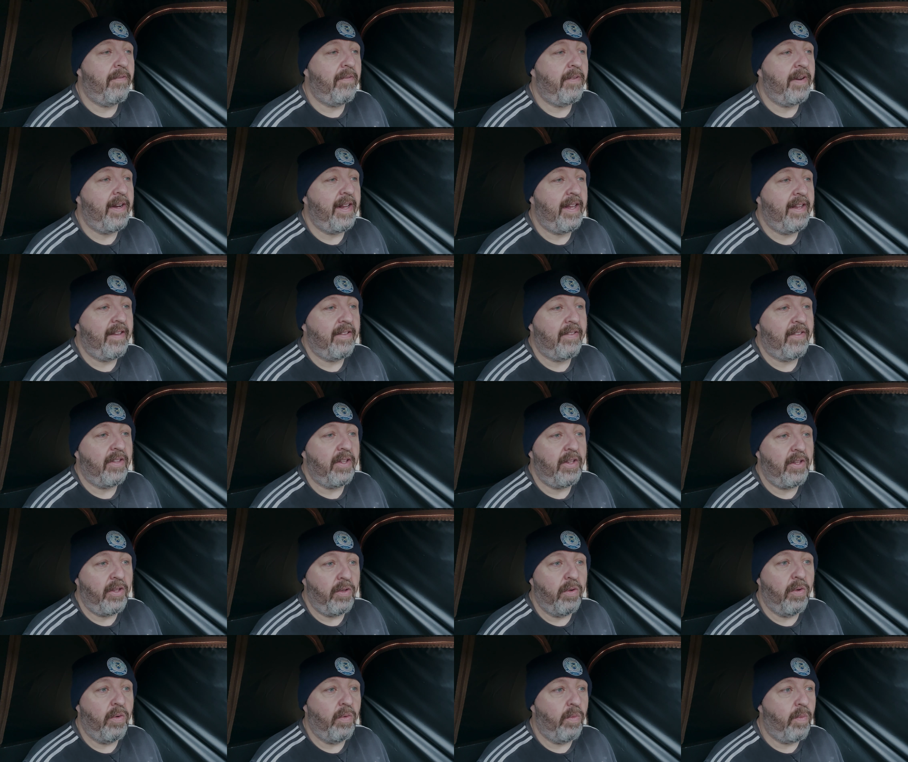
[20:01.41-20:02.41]
it is that
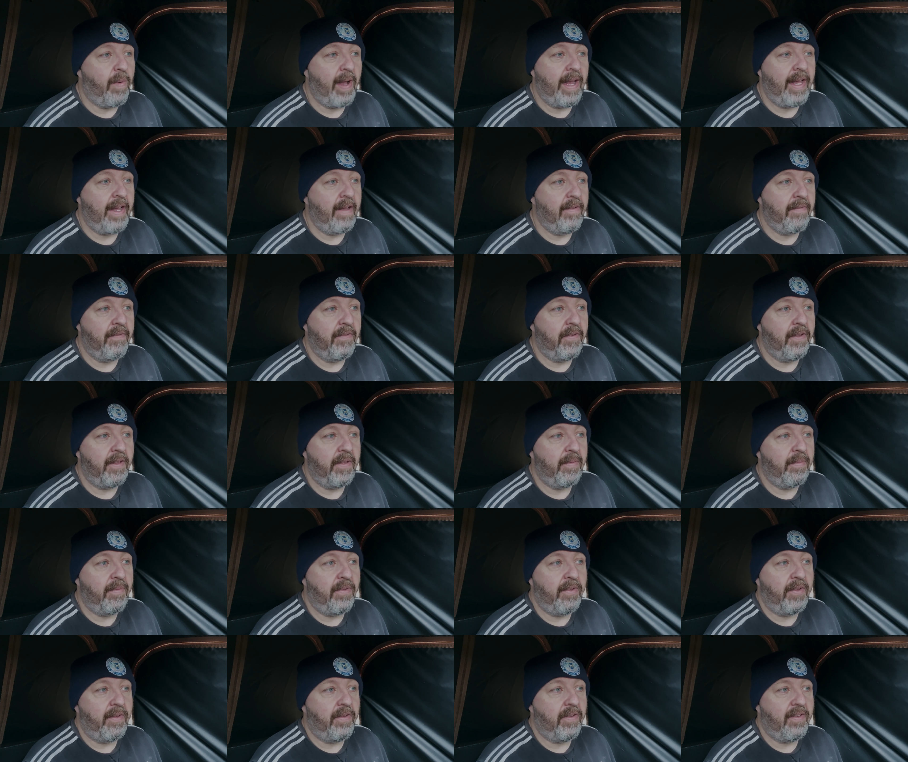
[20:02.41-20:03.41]
you're waiting for them
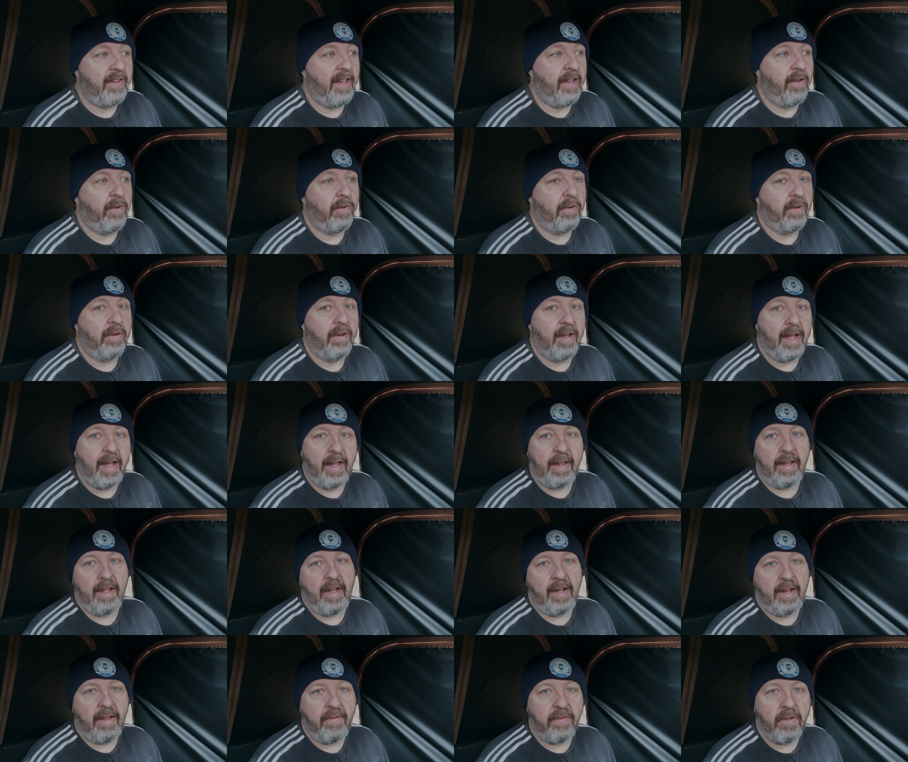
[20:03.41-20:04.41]
to sit on. And
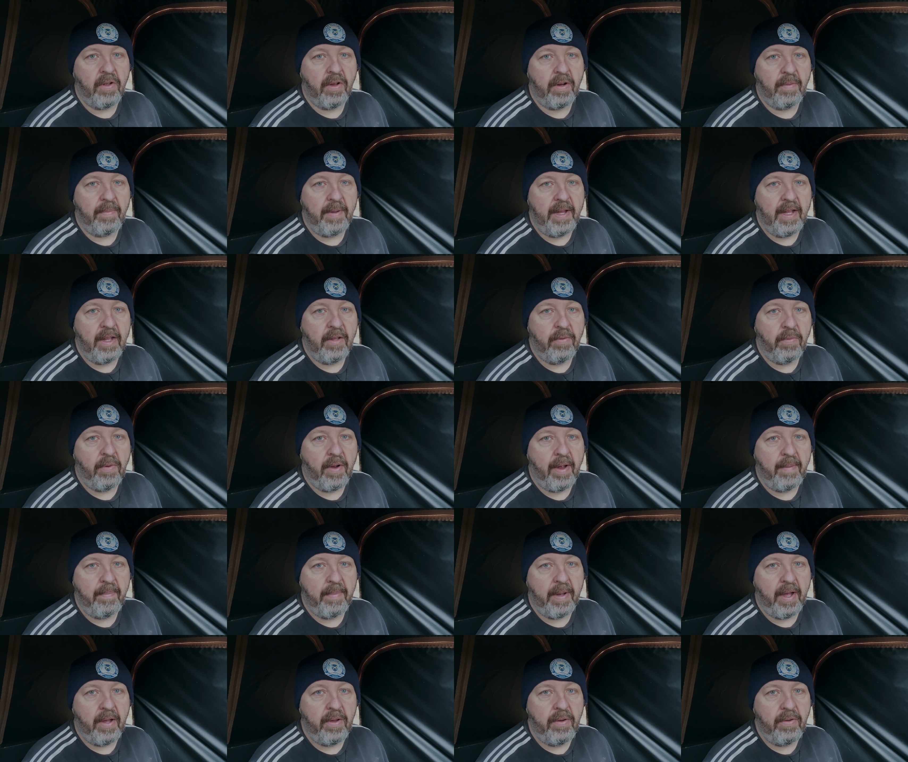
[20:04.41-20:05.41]
then they've got to be in the right
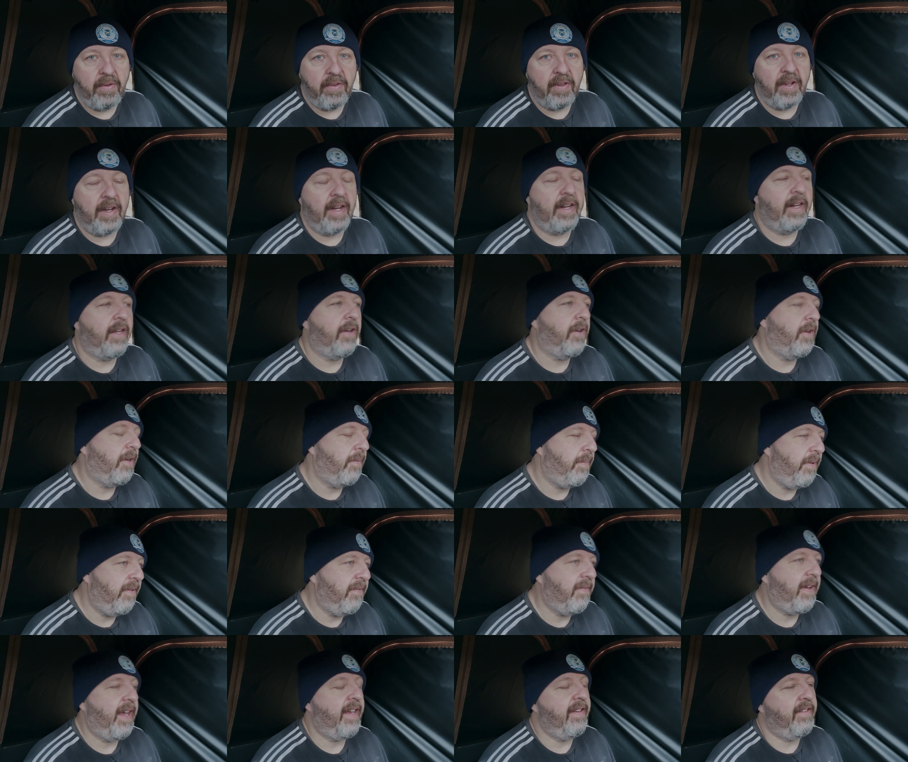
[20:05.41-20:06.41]
pose and then they've got to be
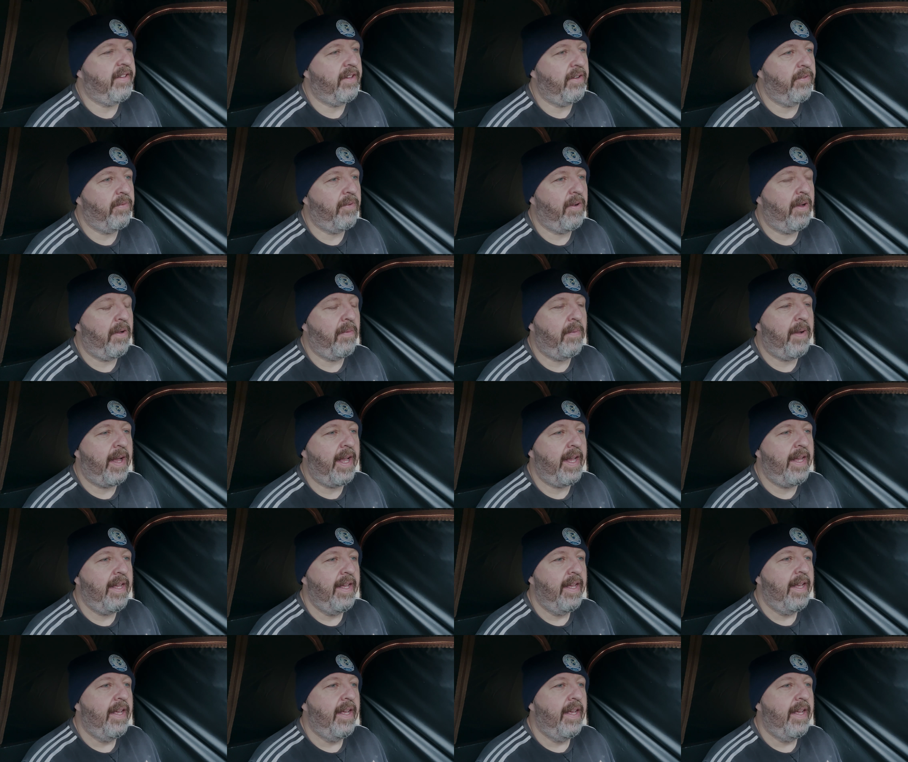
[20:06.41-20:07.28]
facing the right way.